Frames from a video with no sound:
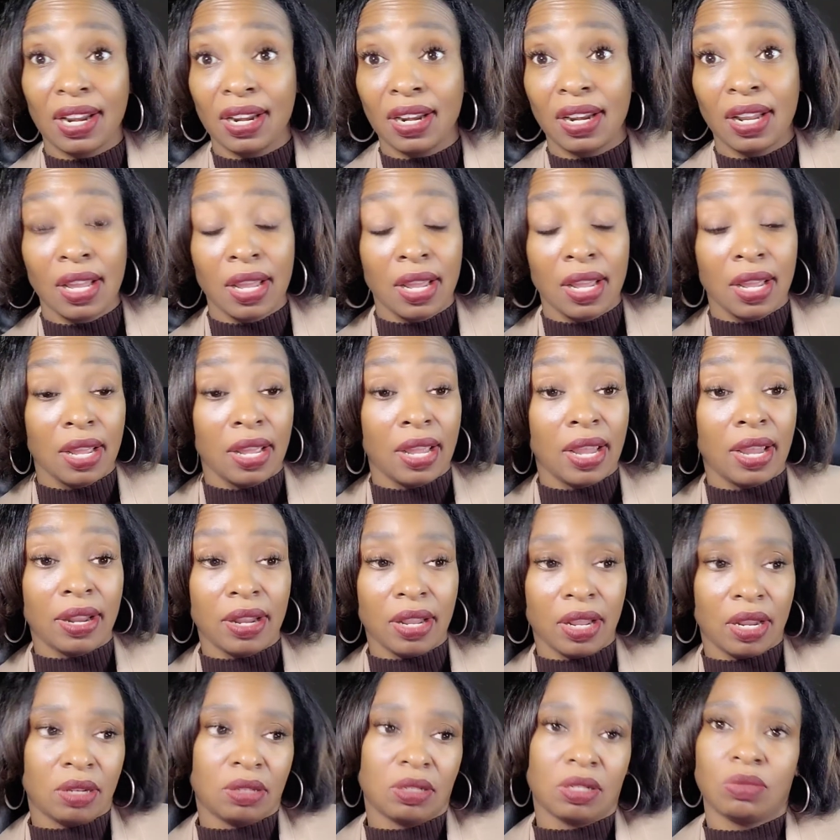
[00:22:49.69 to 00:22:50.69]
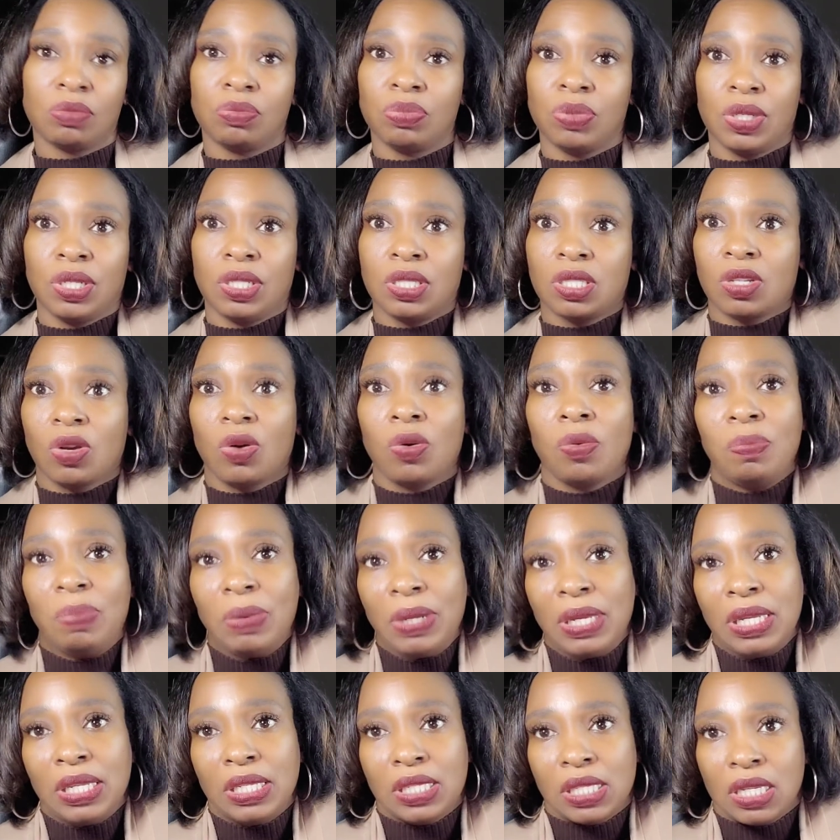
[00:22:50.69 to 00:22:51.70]
And then be so
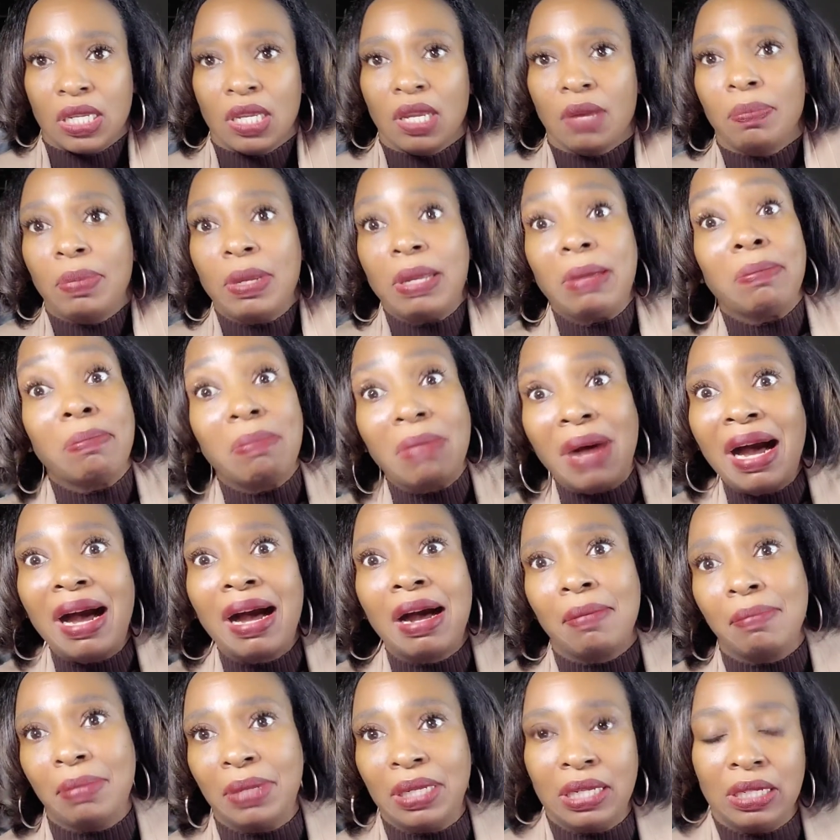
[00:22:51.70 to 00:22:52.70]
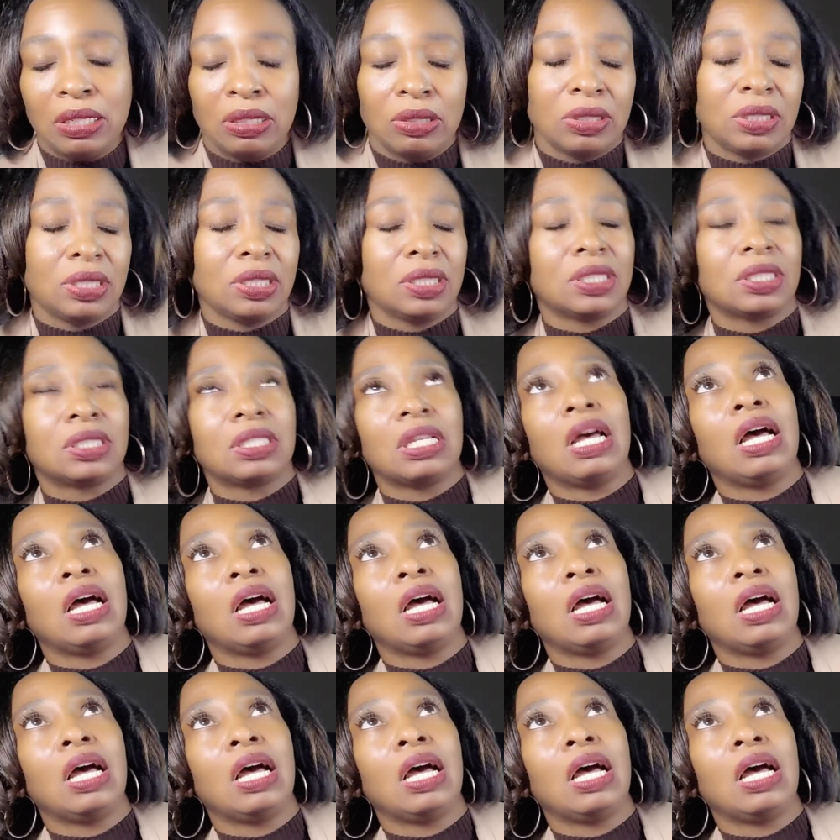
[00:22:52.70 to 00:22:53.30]
busy and be momming or just,